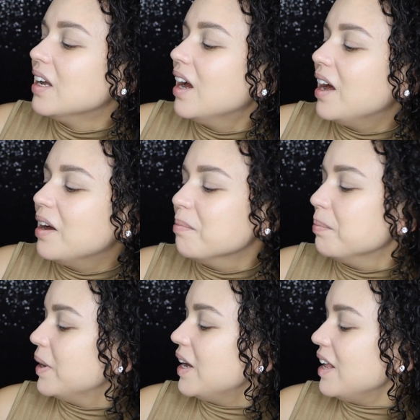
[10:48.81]

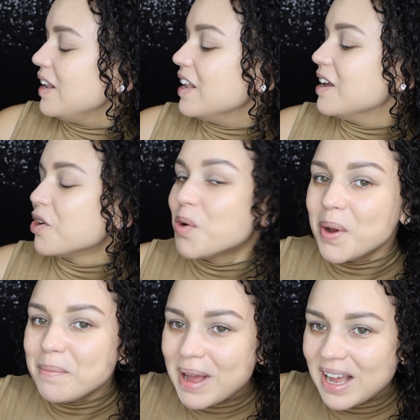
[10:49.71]
But
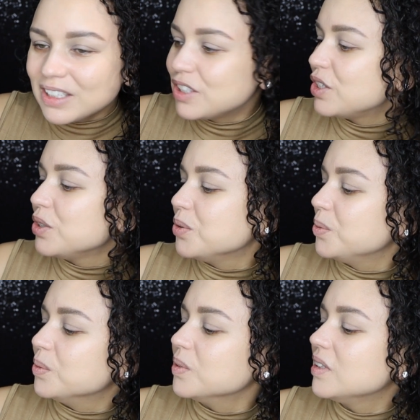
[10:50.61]
going back
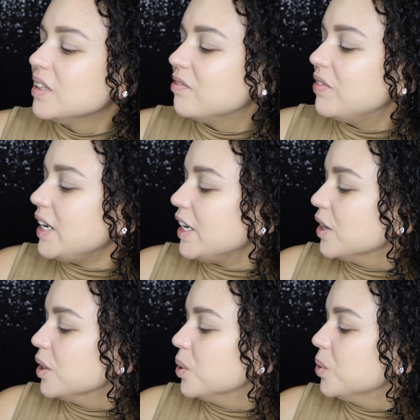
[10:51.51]
to the
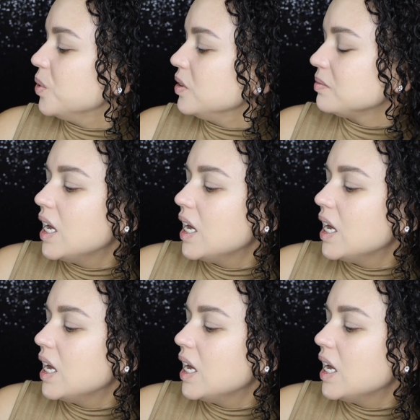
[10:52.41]
video,